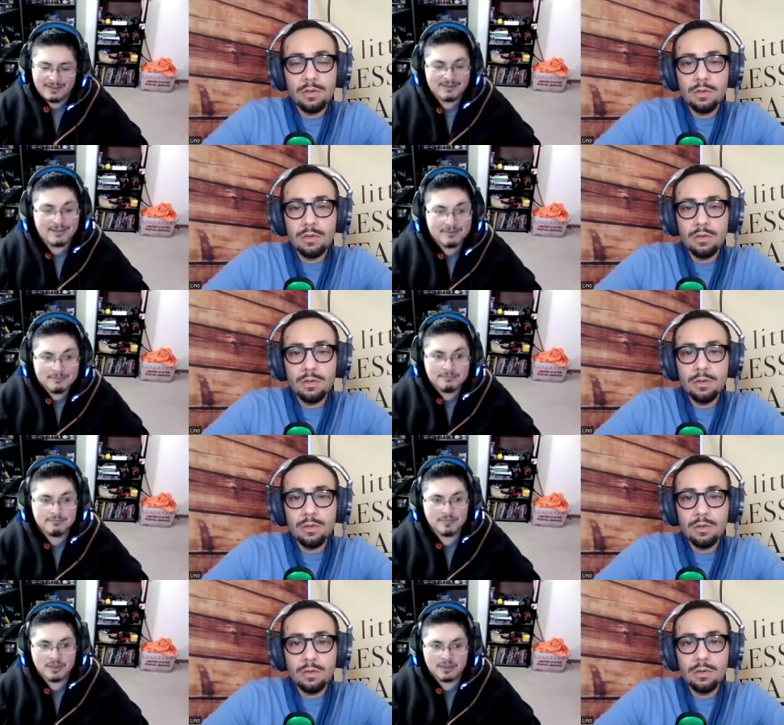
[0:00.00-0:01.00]
Speaker 1: I did,
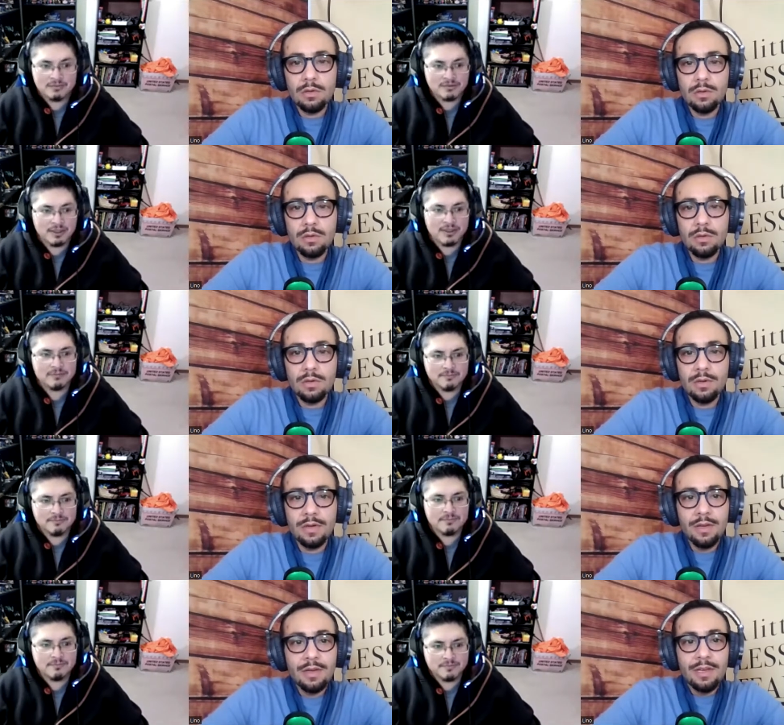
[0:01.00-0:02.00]
and it was great.
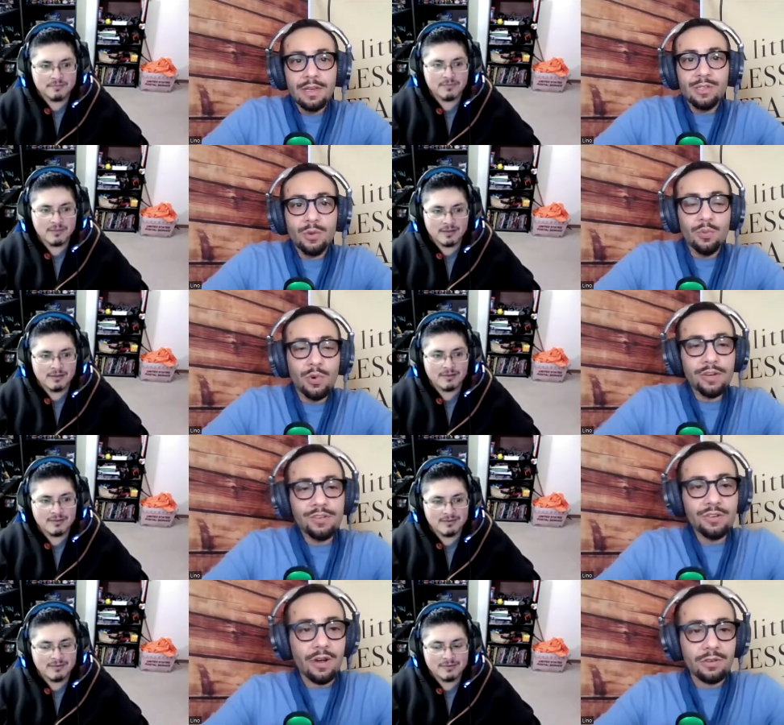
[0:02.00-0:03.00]
So what did
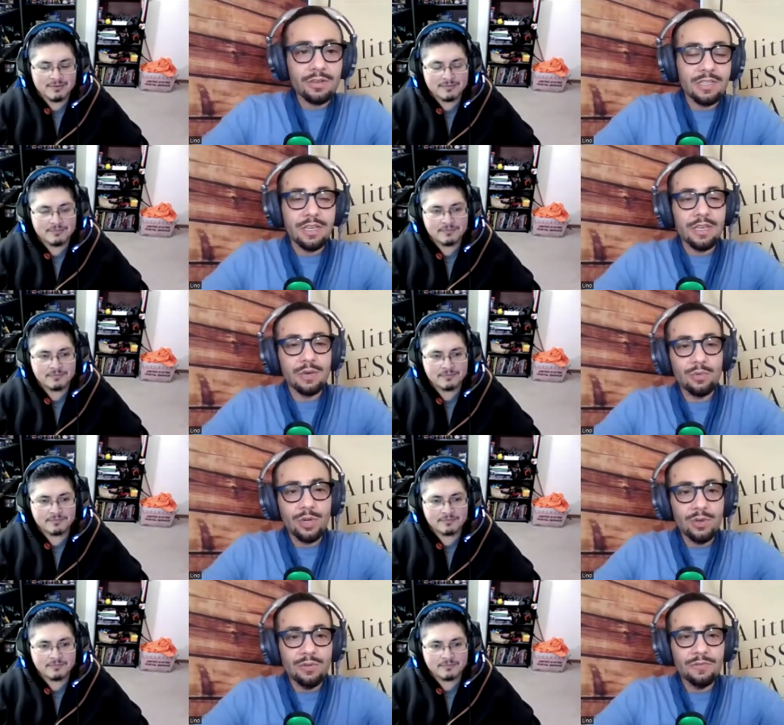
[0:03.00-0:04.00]
your doctor say
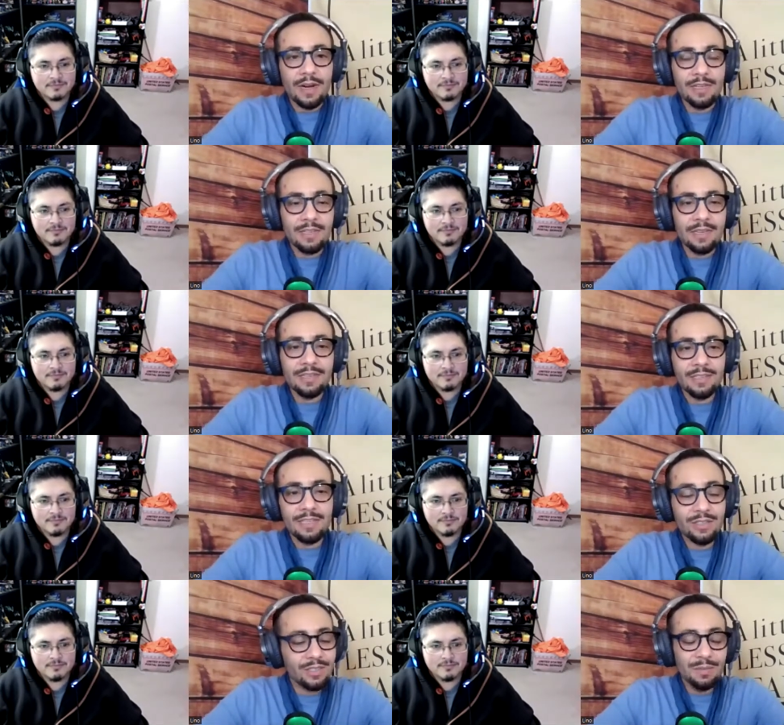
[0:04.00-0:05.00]
when you finally it's
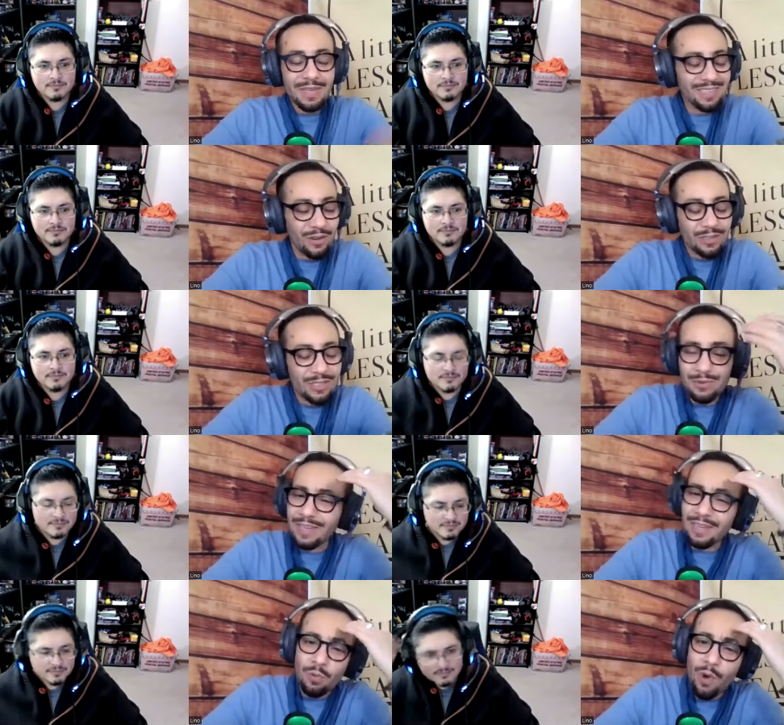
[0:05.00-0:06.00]
it's to me it's also
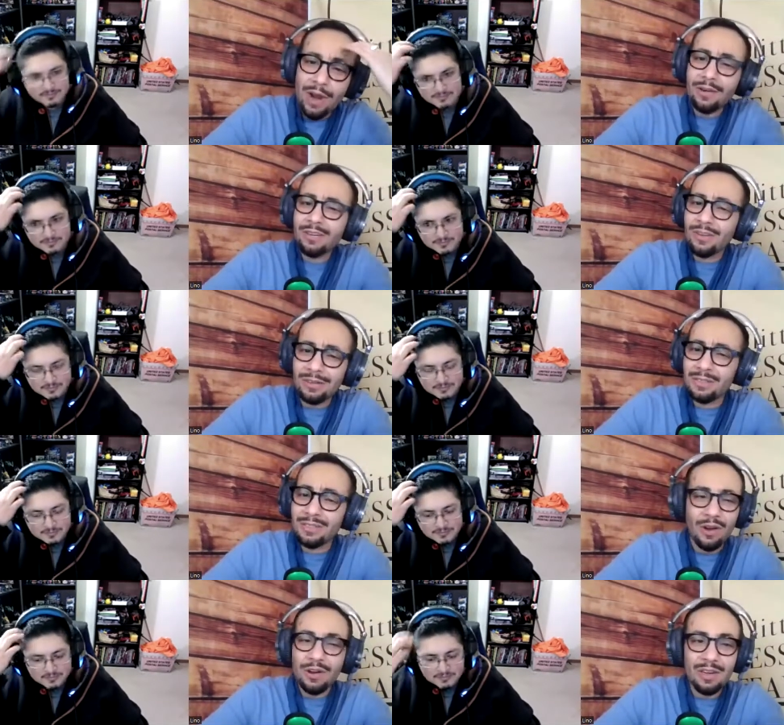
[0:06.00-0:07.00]
like why aren't doctors
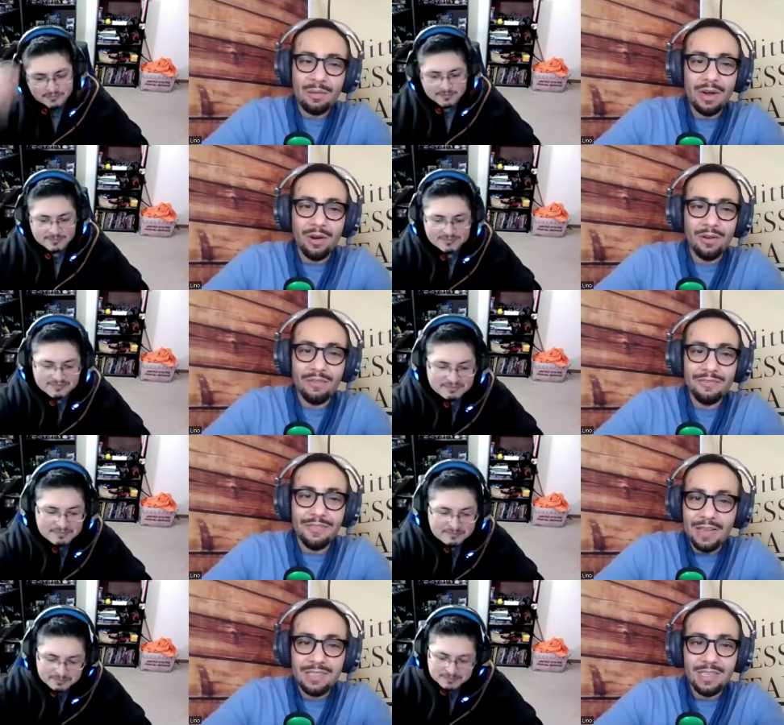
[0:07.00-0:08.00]
talking about
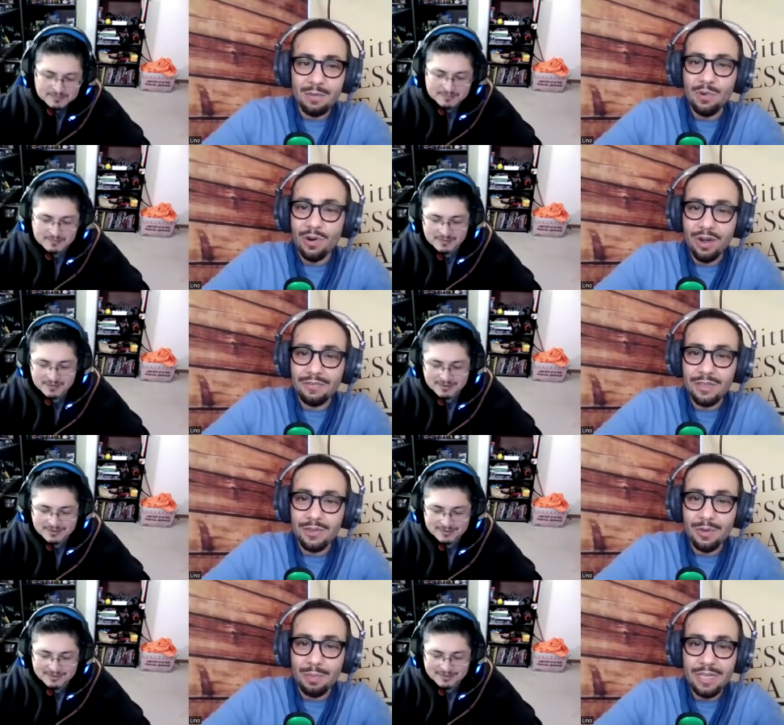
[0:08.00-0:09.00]
fasting more often to
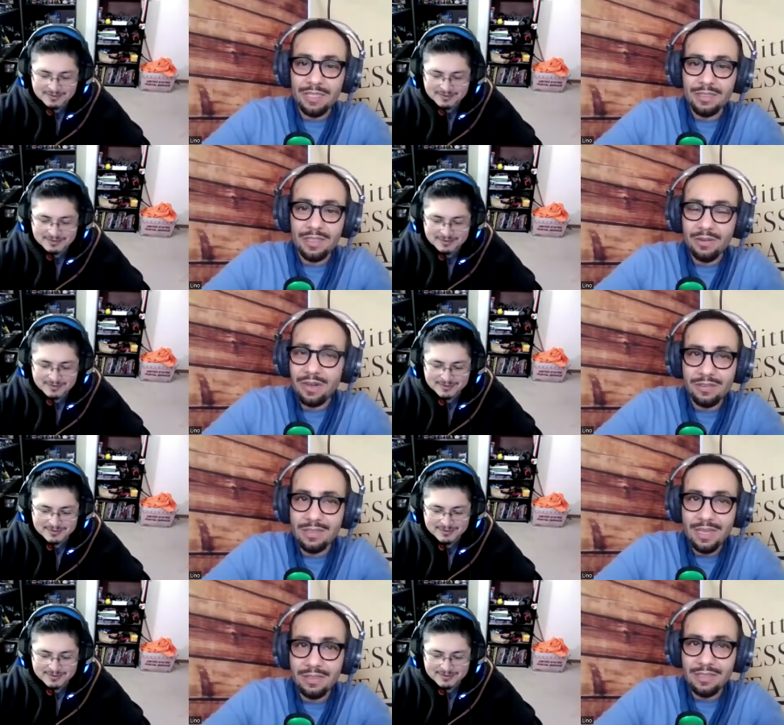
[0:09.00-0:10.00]
their patients? I don't
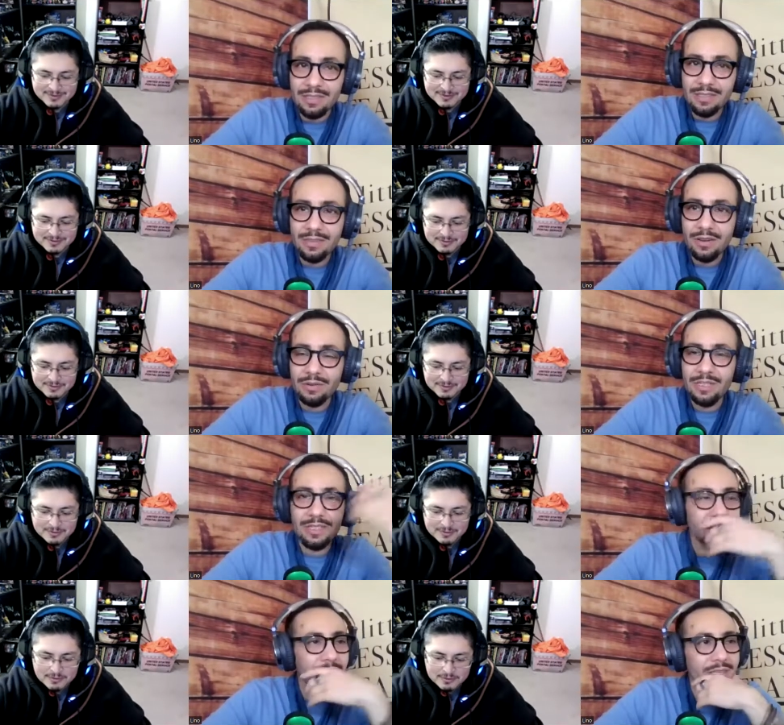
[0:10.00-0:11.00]
understand this, you know? It's
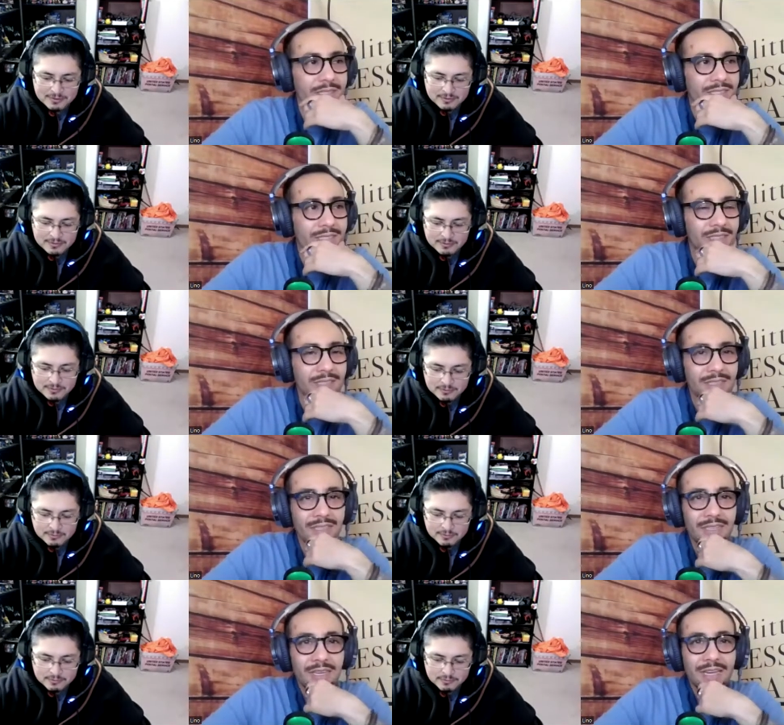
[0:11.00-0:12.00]
like a, uh, it just
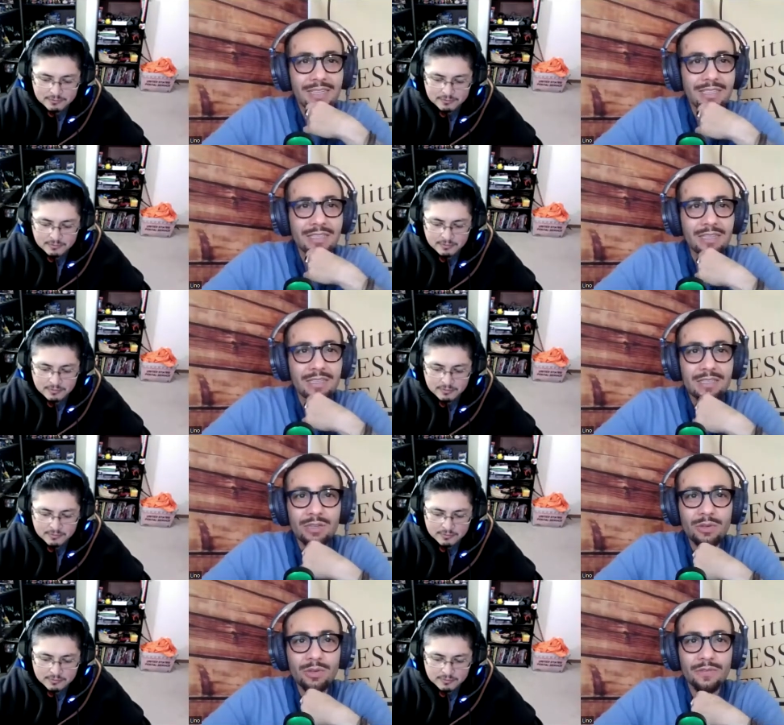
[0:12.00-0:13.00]
it's it
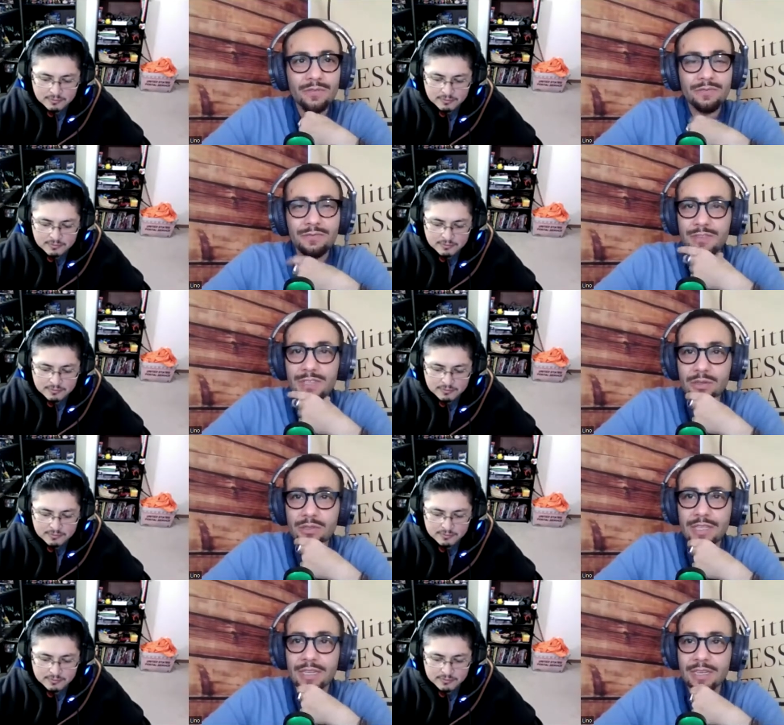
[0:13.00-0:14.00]
still
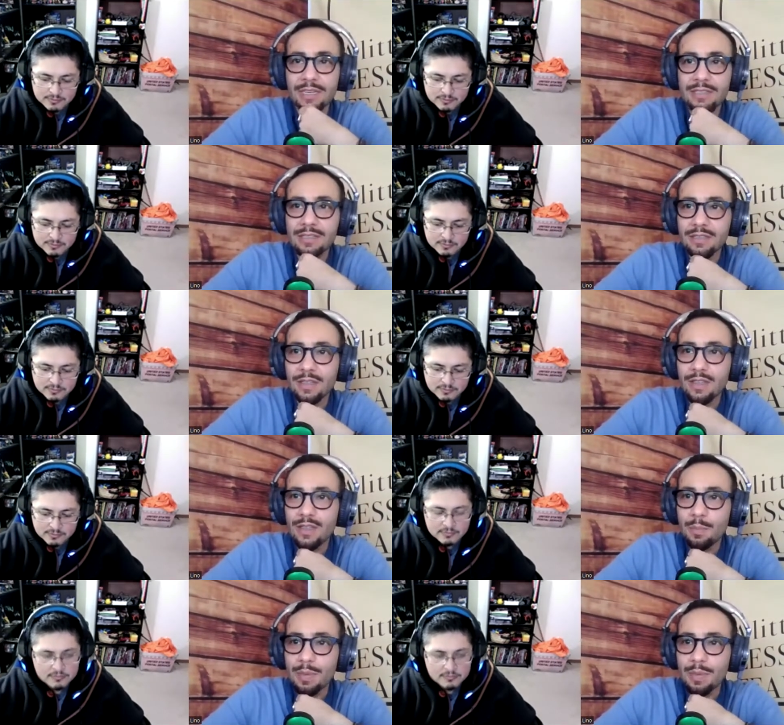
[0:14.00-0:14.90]
feels like it's the